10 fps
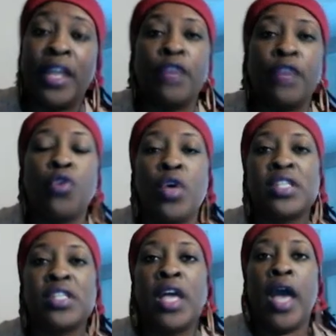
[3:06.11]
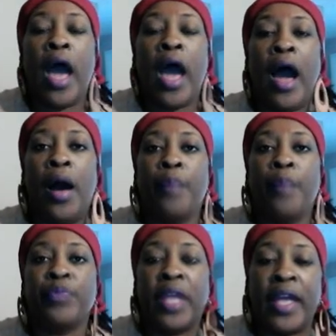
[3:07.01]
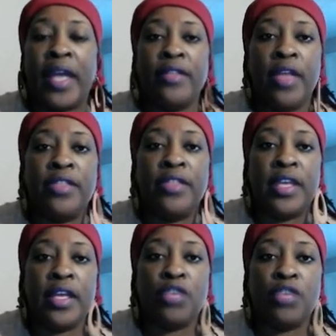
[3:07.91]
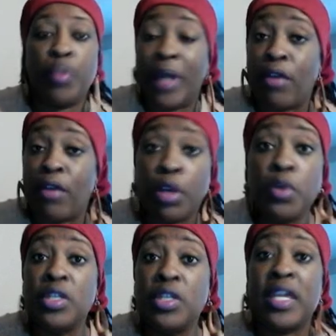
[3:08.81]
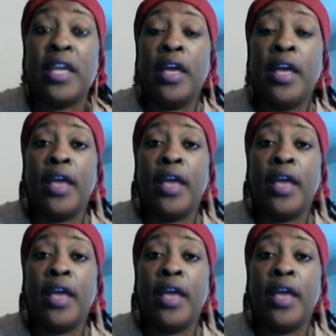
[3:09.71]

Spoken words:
And of course, in the triple arrow community,